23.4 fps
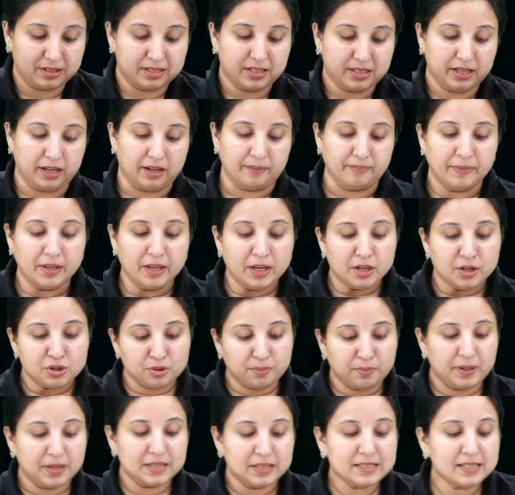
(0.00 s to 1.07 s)
state.
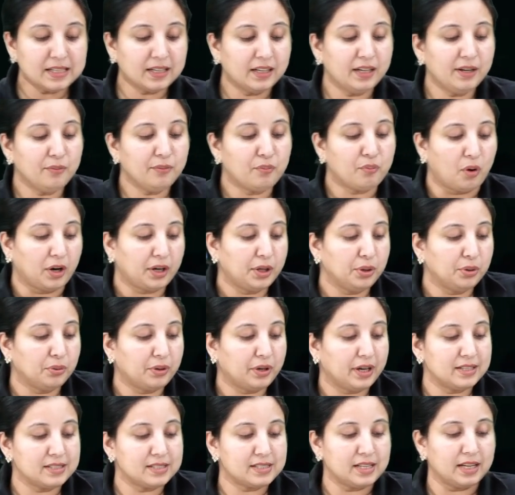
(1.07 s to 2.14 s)
So basically what you
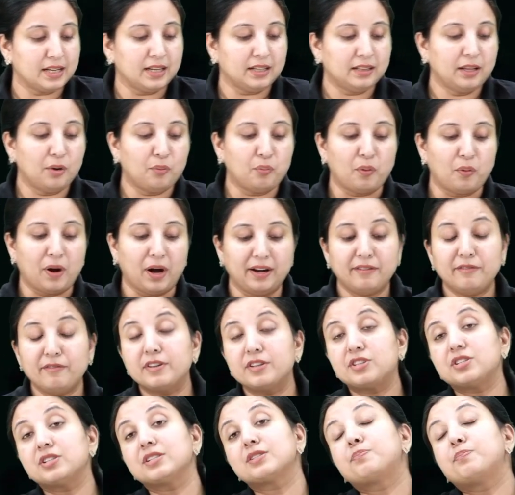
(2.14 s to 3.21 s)
can say, the one
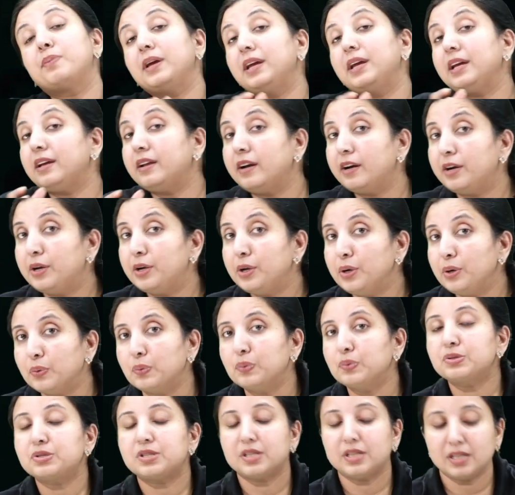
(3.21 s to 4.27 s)
which is being
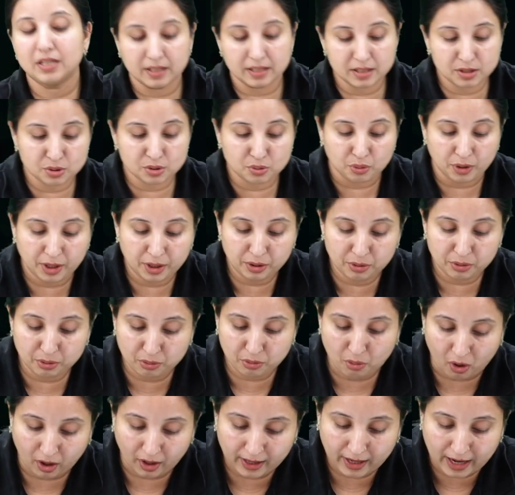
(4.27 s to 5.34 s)
reduced, it is going to
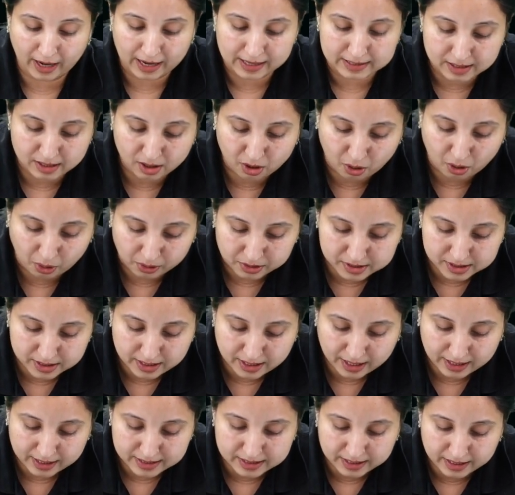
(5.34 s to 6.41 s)
called as a
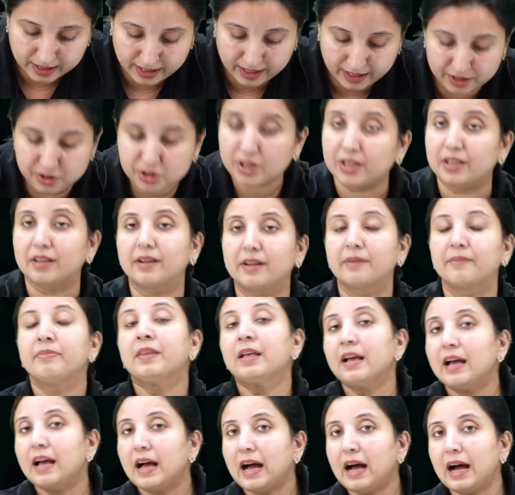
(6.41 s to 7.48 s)
oxidizing agent,
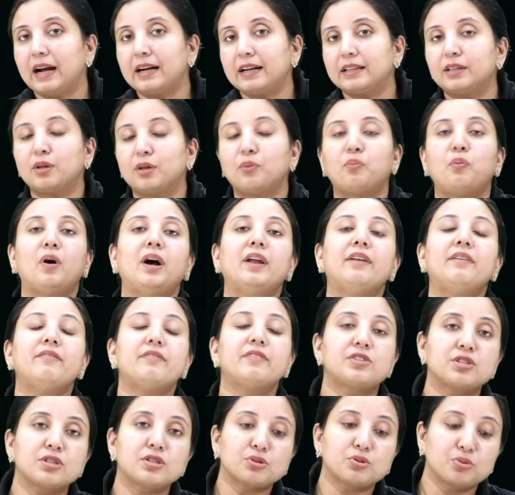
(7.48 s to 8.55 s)
and the one
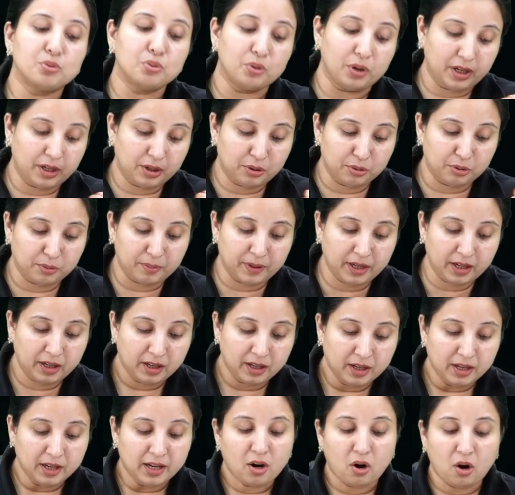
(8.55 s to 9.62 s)
which is going to be
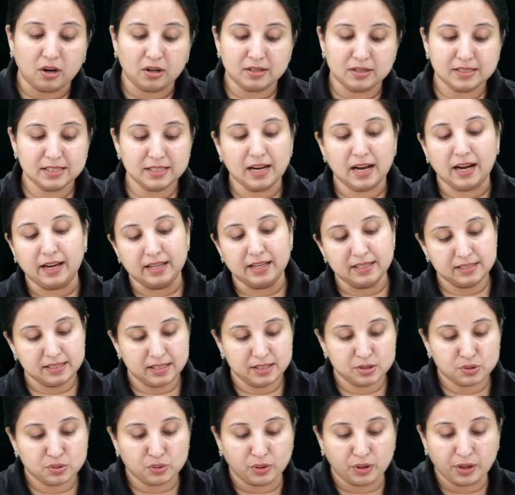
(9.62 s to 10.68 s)
oxidized
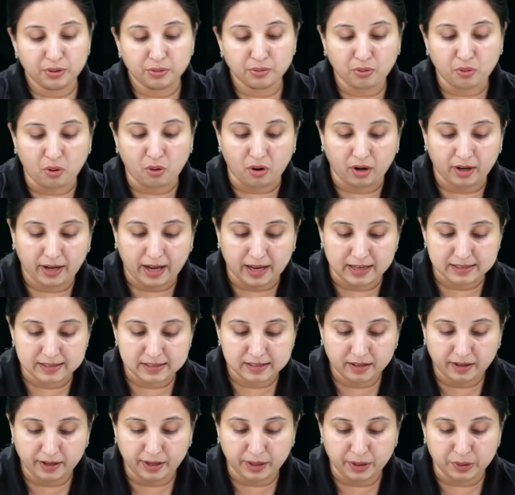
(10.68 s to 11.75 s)
is going to called as
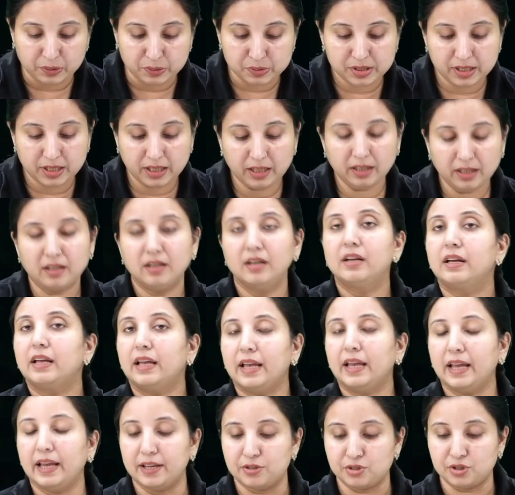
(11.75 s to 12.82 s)
a reducing
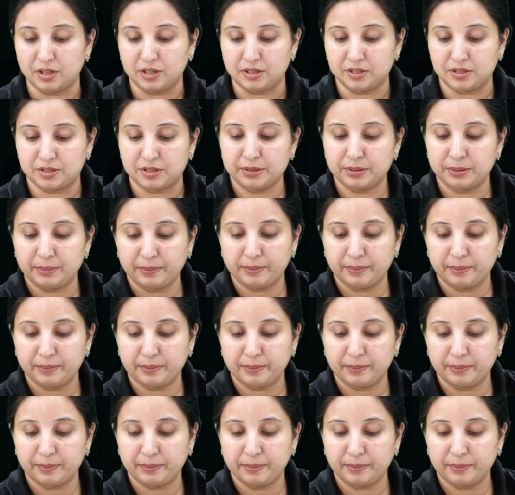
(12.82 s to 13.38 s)
agent.